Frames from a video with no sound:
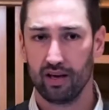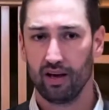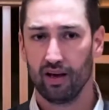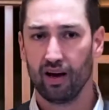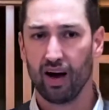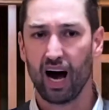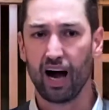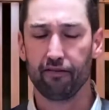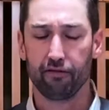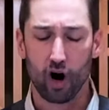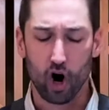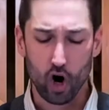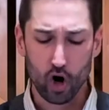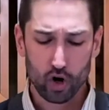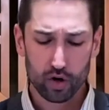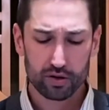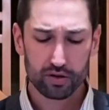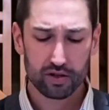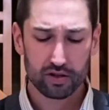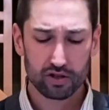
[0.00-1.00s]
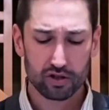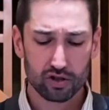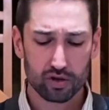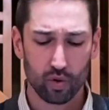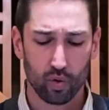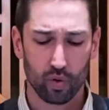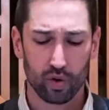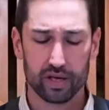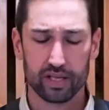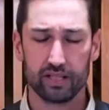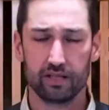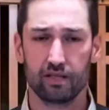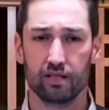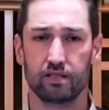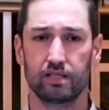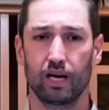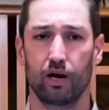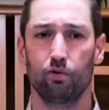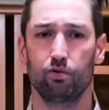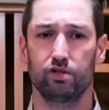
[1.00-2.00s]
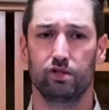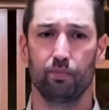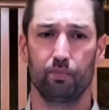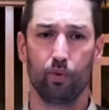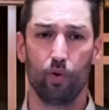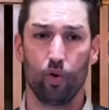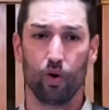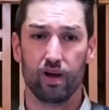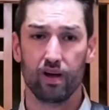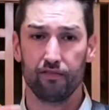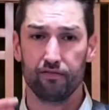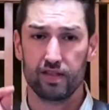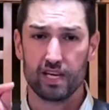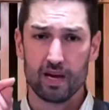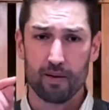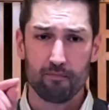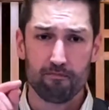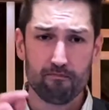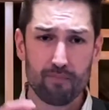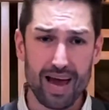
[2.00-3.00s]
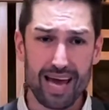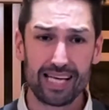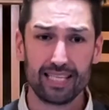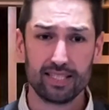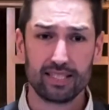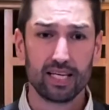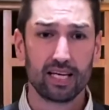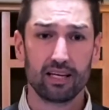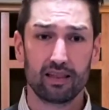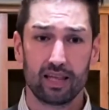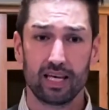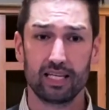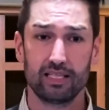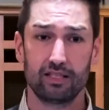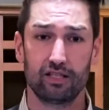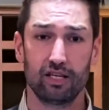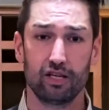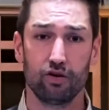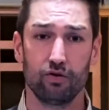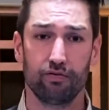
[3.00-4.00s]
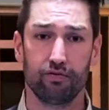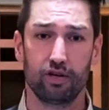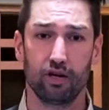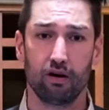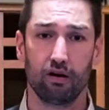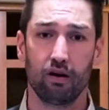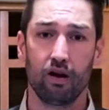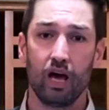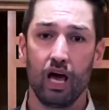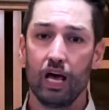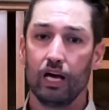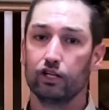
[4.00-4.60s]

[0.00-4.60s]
I've heard the story since I was a boy of the amazing things that you've done,